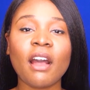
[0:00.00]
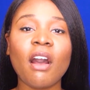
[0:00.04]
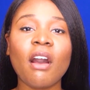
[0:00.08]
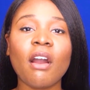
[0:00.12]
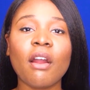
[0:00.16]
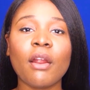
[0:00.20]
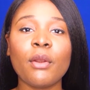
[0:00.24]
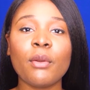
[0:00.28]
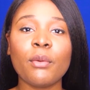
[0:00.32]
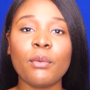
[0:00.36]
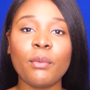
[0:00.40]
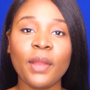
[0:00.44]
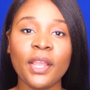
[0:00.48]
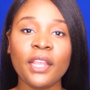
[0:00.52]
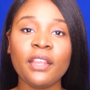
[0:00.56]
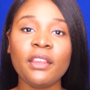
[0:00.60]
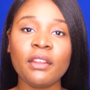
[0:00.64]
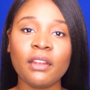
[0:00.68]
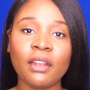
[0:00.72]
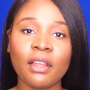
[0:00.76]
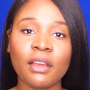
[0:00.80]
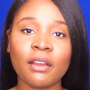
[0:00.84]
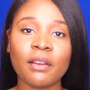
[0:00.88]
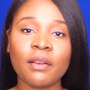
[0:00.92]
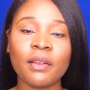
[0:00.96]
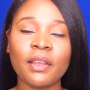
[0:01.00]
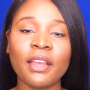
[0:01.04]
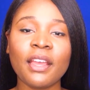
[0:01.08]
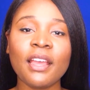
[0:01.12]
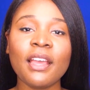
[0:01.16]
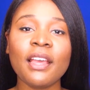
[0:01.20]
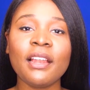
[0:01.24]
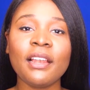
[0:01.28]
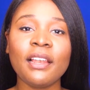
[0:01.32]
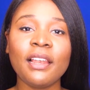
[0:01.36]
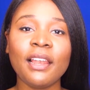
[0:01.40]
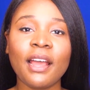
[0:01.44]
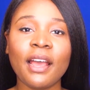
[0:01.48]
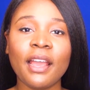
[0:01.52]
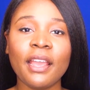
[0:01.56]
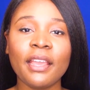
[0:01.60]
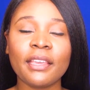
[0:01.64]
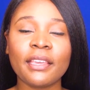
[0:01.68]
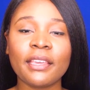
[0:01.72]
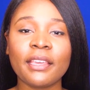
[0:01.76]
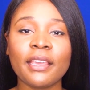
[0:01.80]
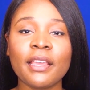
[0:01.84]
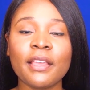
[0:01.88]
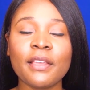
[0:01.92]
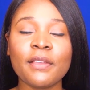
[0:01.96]
and are regular,
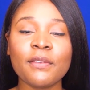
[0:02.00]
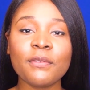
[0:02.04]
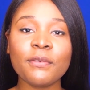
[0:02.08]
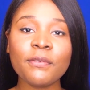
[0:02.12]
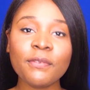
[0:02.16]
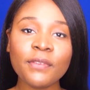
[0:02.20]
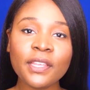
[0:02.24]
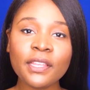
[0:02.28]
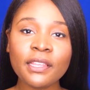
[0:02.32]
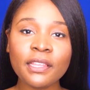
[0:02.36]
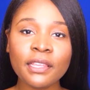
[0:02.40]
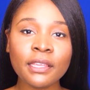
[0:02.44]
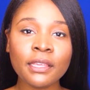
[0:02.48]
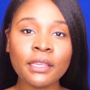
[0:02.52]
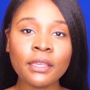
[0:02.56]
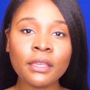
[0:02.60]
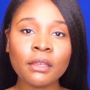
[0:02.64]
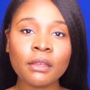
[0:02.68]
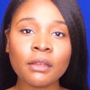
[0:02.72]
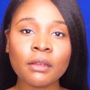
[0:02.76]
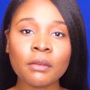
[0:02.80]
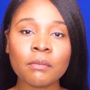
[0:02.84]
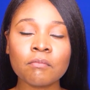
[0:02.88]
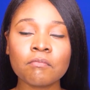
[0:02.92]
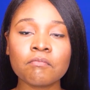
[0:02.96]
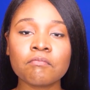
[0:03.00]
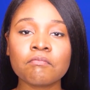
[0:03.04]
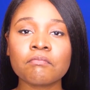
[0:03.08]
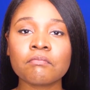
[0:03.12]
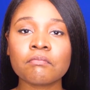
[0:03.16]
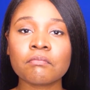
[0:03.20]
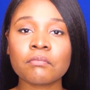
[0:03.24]
like finir,